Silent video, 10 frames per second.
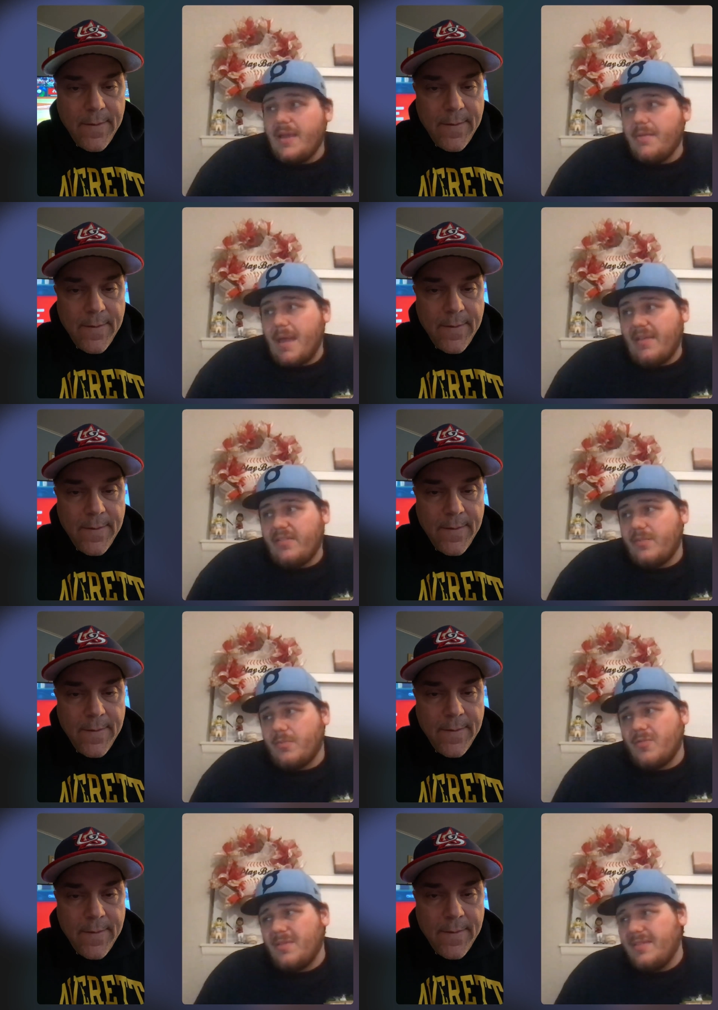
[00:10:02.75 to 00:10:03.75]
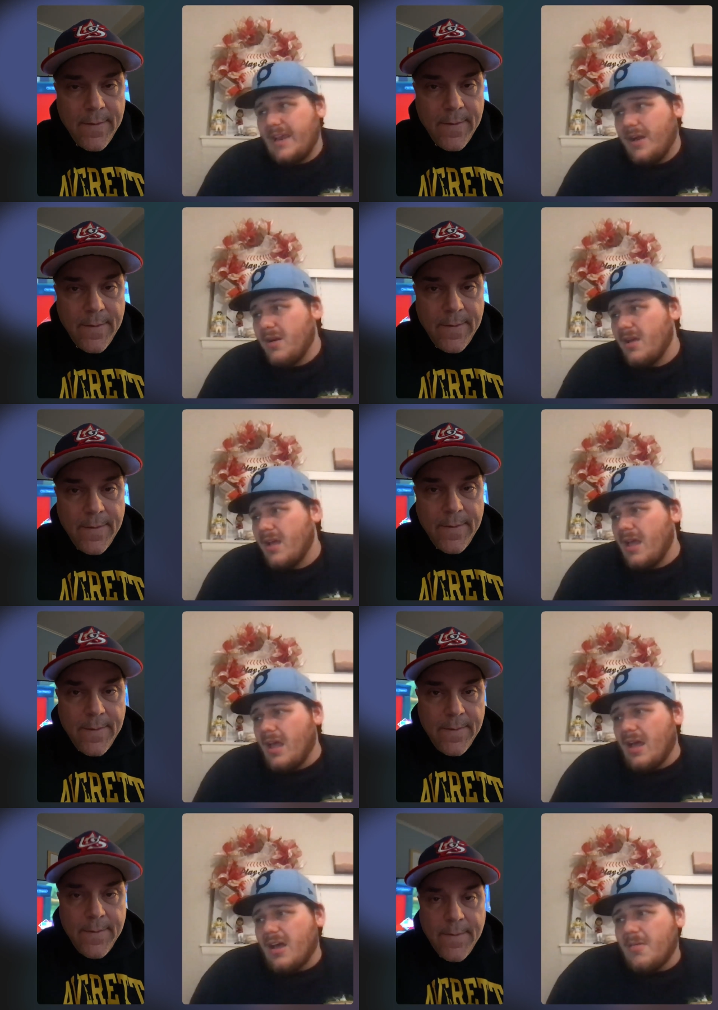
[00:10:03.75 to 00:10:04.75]
Speaker 1: there's a massive improvement there.
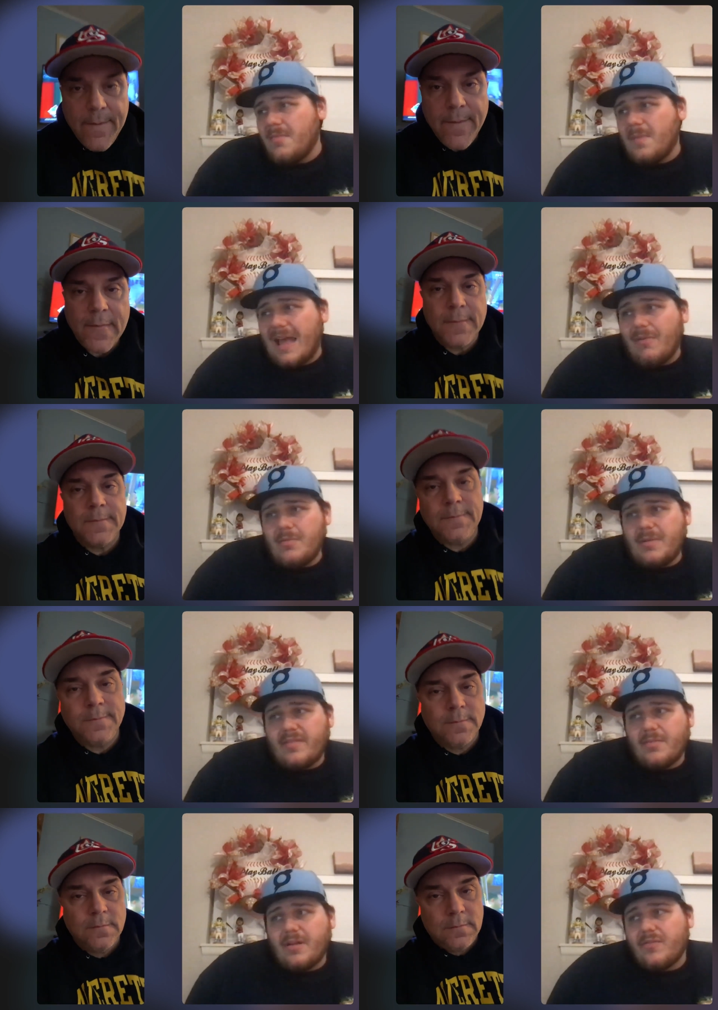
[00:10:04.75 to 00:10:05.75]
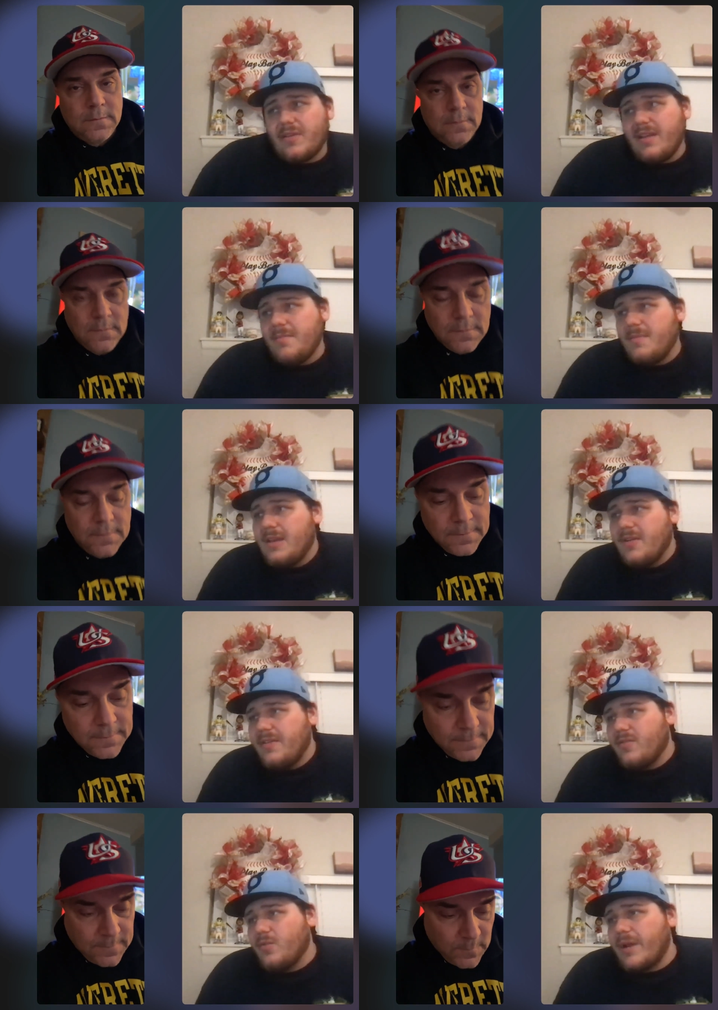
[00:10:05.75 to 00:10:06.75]
Um, I wouldn't be surprised for
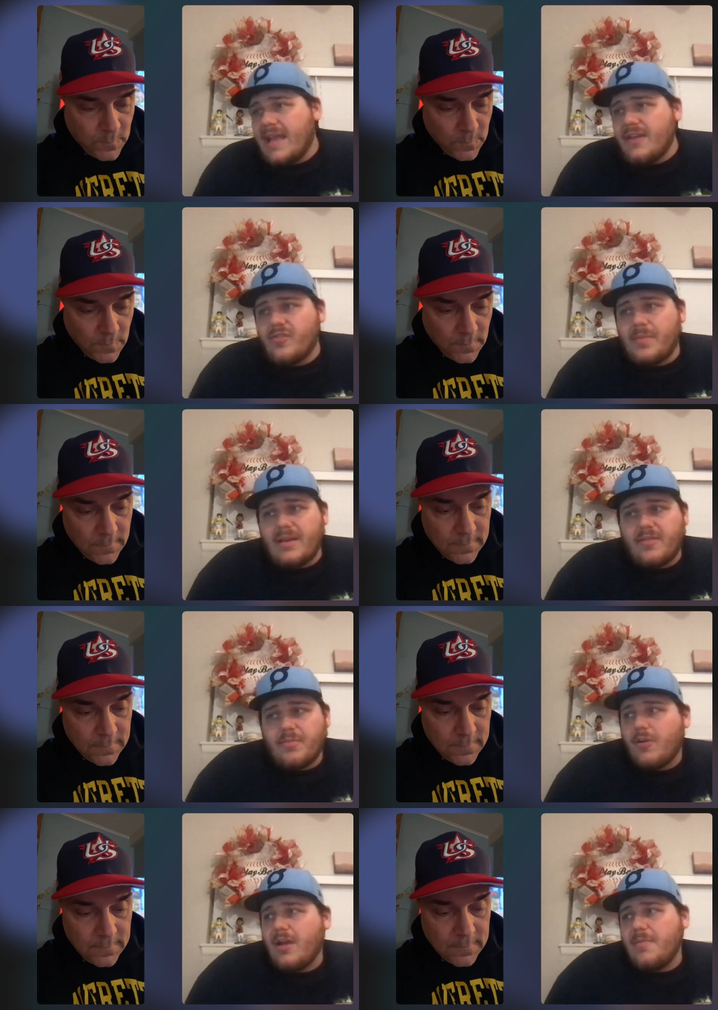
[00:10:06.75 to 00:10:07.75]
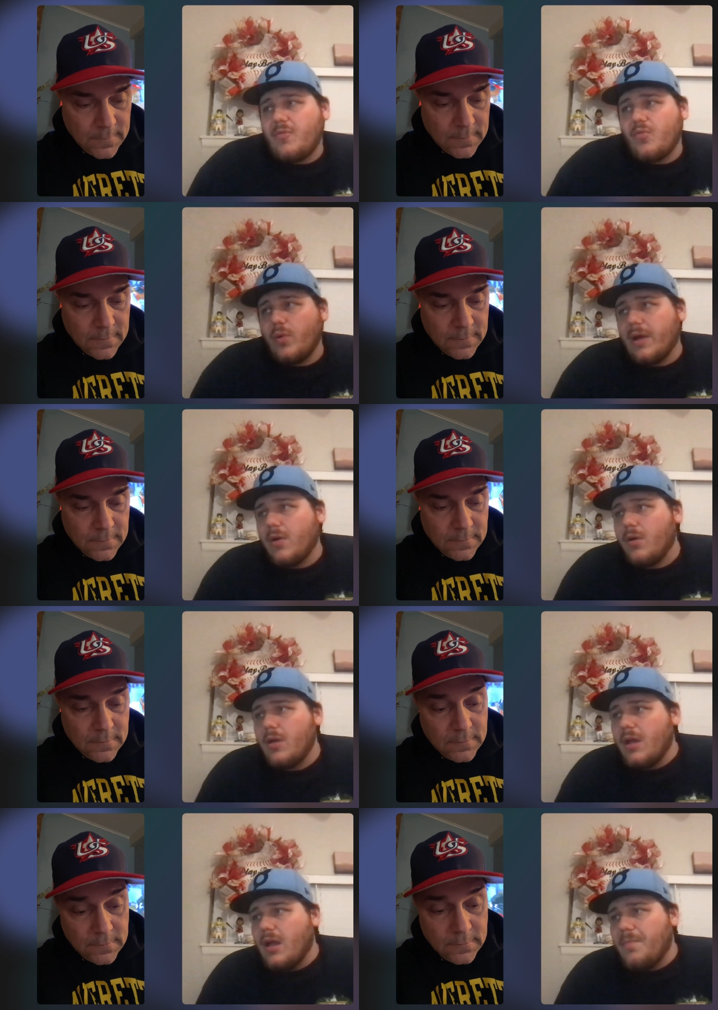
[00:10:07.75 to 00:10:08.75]
him. You know, he's 28, should be in his prime as
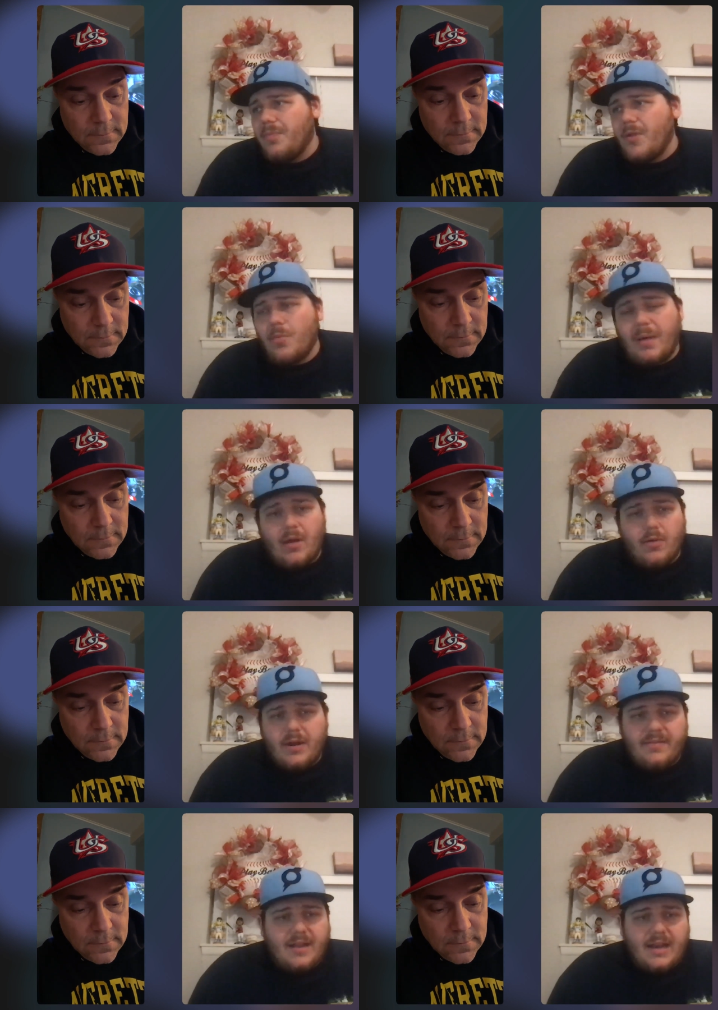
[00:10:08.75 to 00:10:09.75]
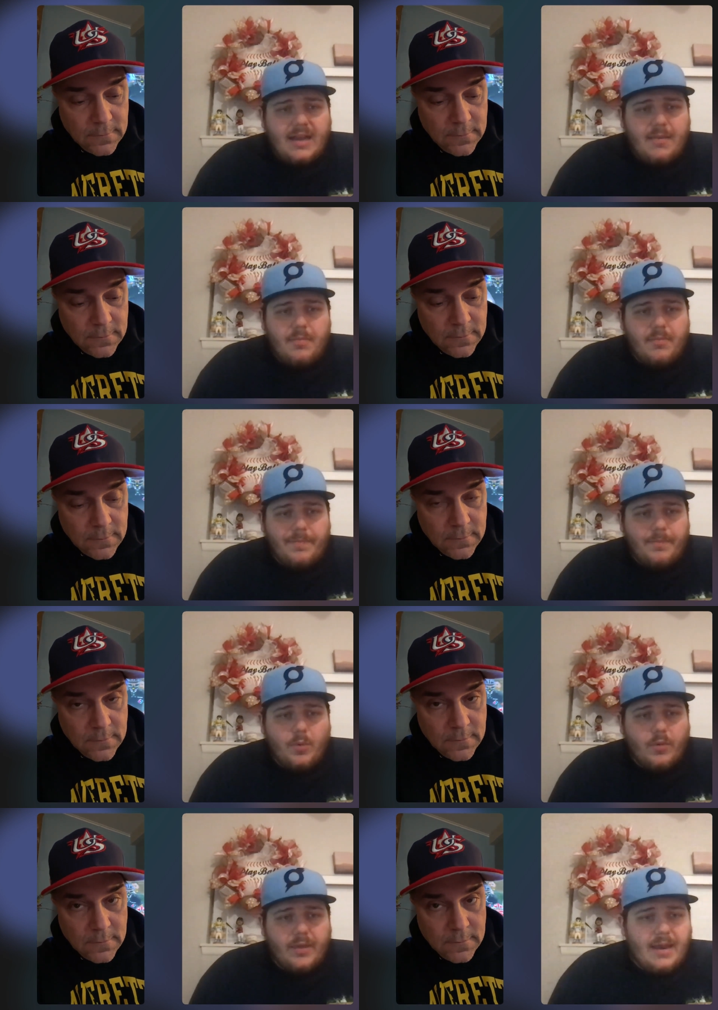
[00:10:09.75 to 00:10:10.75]
well. No power. He's not going to hit
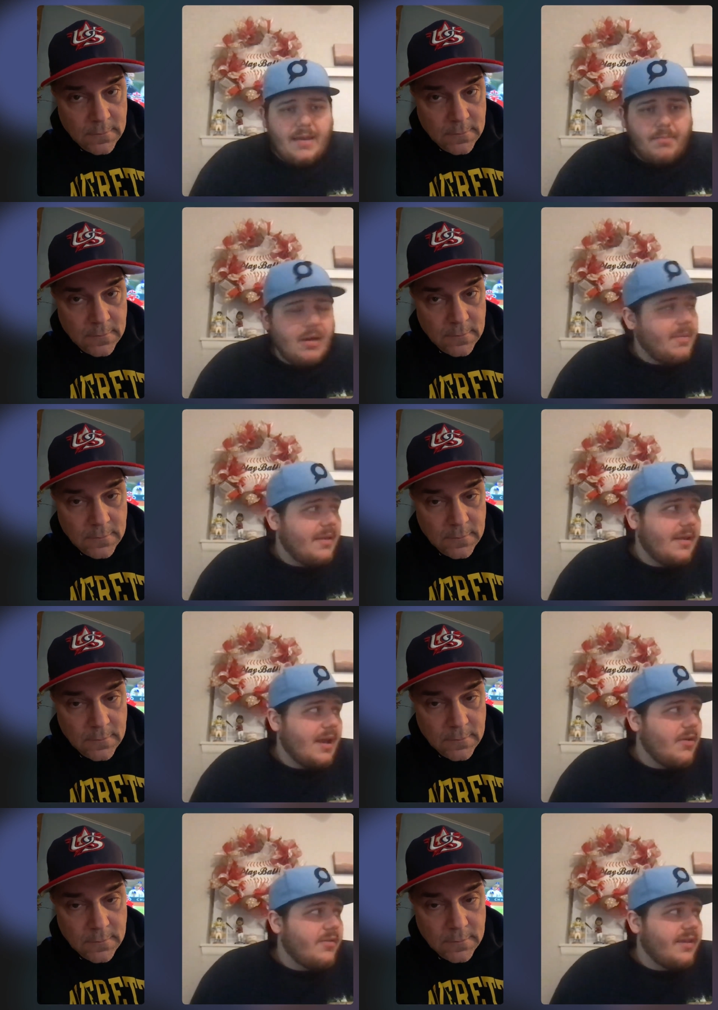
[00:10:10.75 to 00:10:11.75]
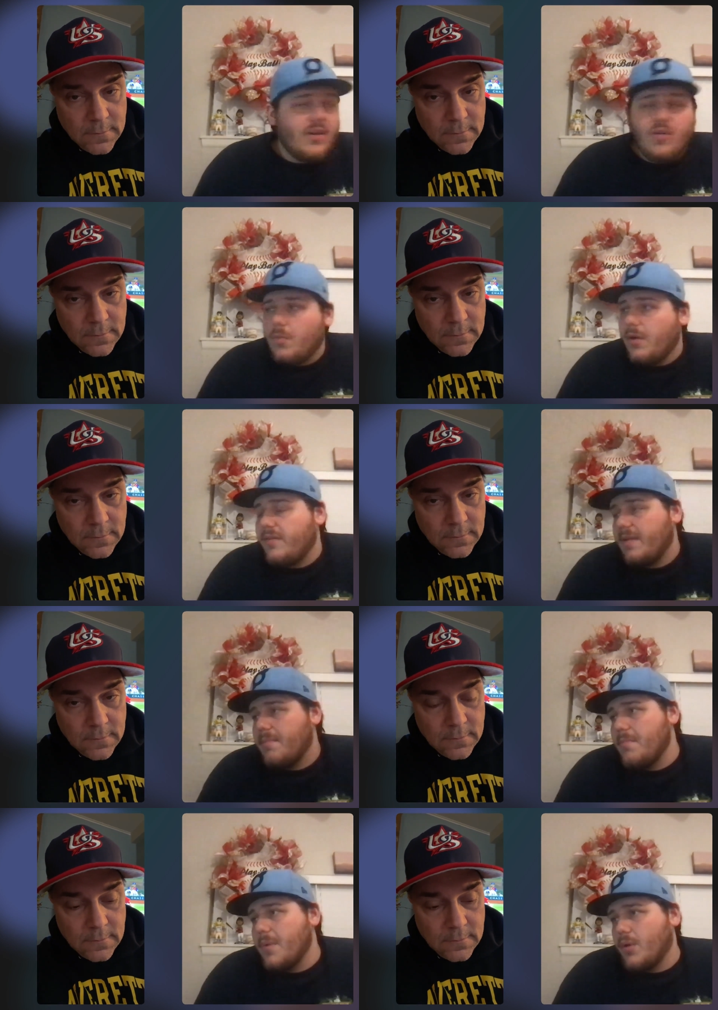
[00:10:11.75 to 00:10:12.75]
more than probably nine or 10 home
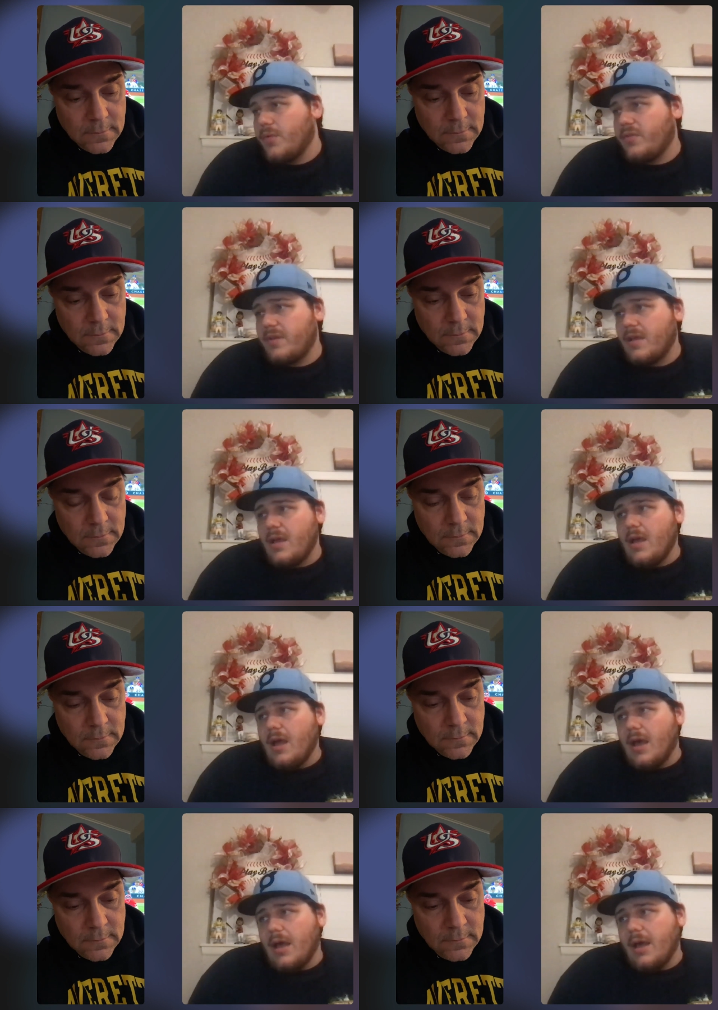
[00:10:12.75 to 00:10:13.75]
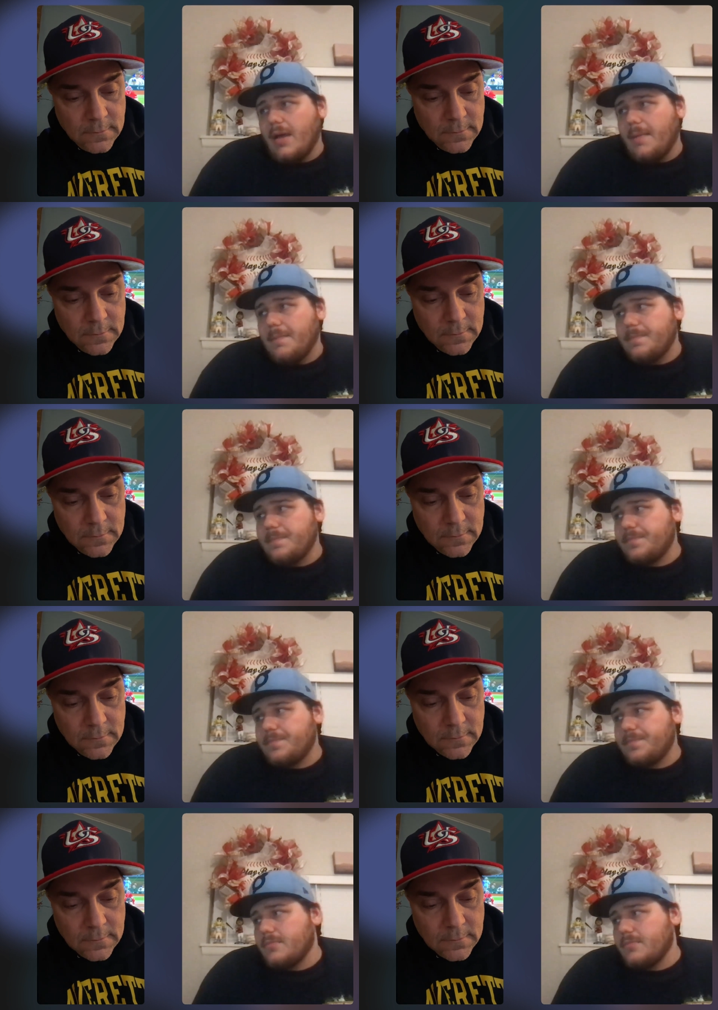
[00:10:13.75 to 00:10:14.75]
runs at most. Um,